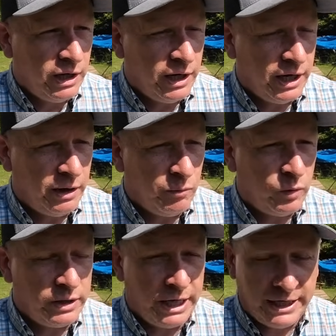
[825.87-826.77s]

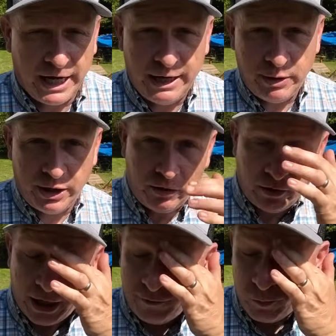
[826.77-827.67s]
When they came here,
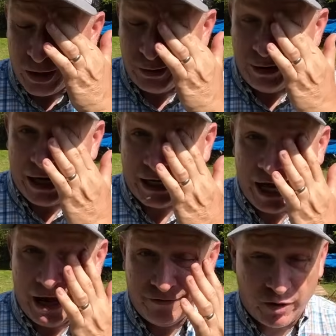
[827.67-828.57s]
every one of them had a
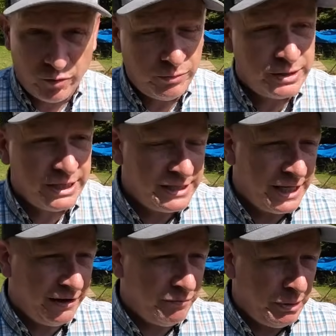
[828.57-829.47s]
calf on them. Since
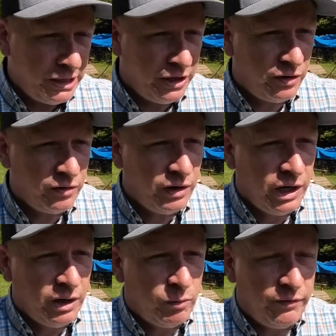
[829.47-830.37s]
they have been here,
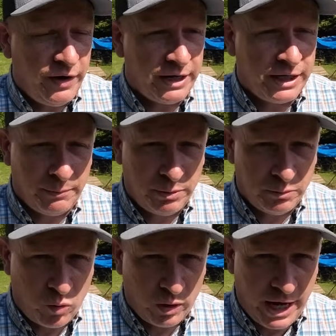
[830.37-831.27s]
we've had a couple of
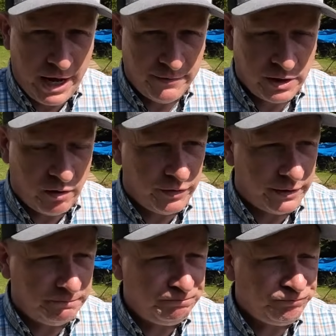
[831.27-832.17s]
more calves off
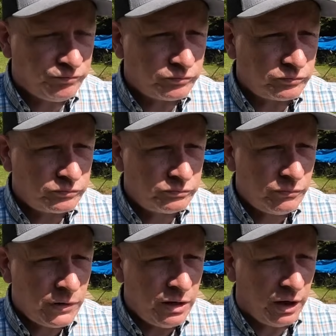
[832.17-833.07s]
of them.
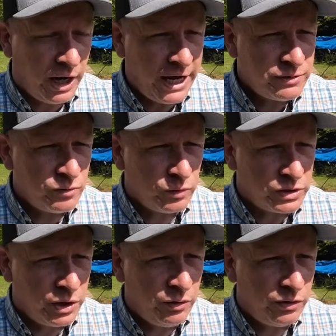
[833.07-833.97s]
The last one was
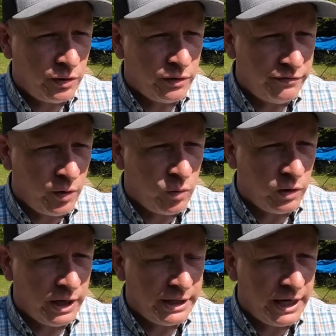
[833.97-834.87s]
234,
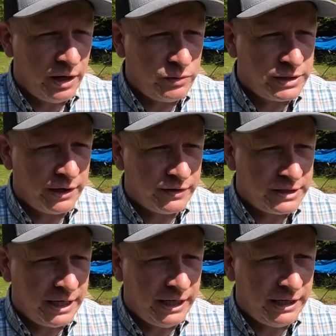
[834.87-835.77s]
and that
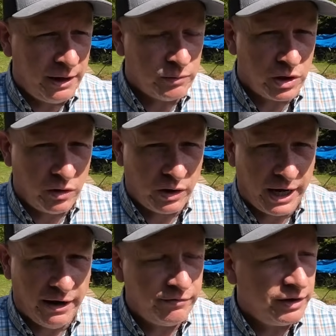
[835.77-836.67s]
017, that was her
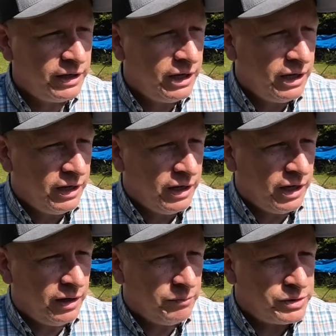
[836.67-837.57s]
calf.
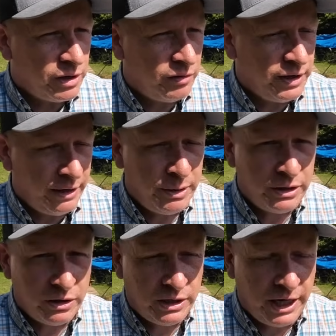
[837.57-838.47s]
So they've been
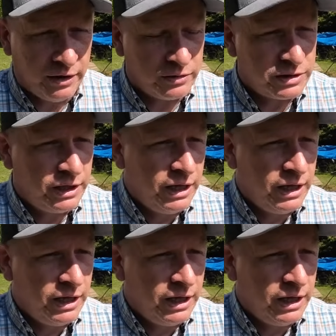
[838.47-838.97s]
good cows.